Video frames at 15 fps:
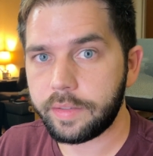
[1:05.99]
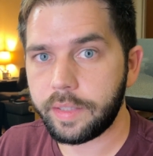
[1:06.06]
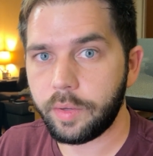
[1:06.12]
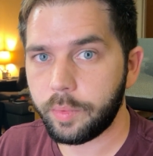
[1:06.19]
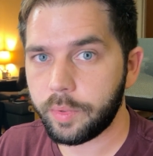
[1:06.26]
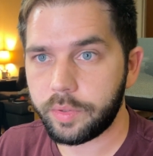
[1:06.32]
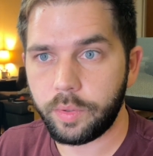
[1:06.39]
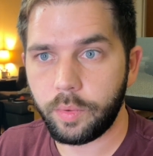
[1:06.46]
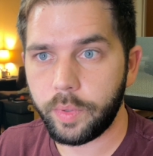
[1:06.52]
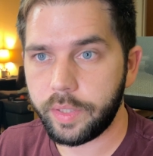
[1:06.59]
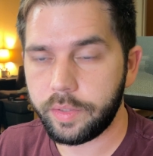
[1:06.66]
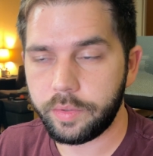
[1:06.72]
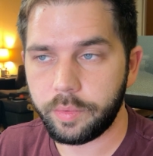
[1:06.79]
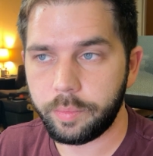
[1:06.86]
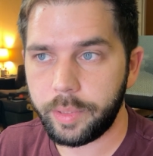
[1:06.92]
that was going
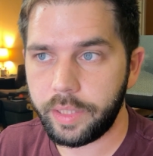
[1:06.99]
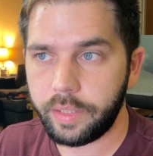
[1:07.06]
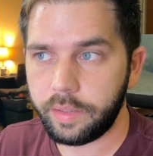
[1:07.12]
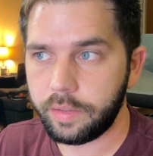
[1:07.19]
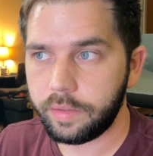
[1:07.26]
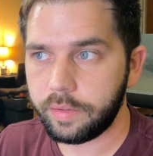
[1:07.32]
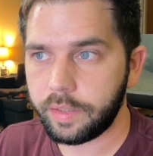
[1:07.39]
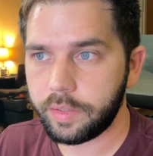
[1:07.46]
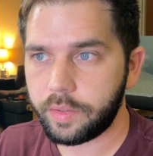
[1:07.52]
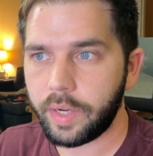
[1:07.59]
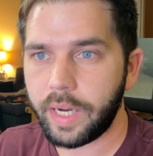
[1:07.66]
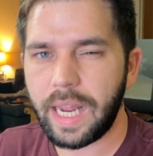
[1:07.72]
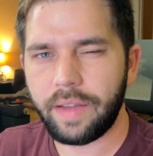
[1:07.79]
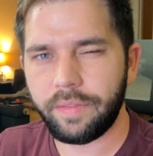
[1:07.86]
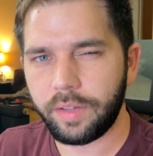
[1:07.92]

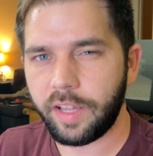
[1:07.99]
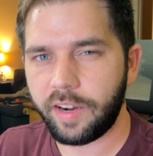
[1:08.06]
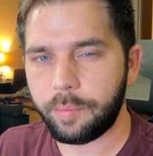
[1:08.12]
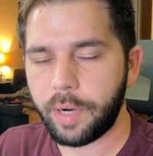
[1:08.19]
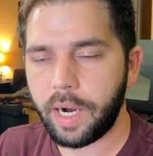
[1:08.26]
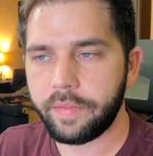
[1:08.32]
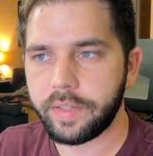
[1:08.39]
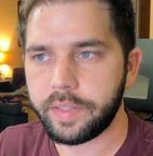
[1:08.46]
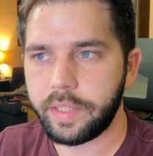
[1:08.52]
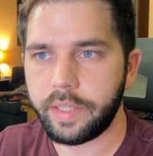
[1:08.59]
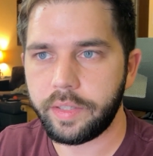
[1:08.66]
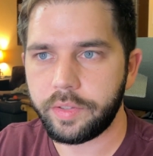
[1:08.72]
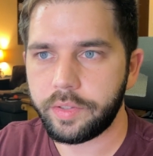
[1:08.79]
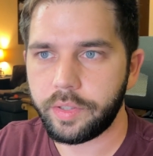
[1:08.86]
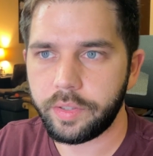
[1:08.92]
to have a lot of privacy
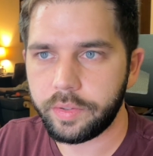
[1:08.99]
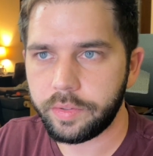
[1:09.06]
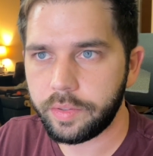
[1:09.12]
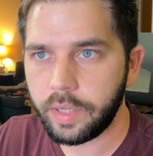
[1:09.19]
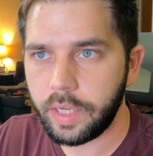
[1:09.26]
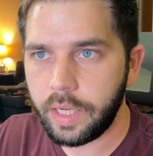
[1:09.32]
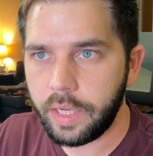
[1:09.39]
concerns.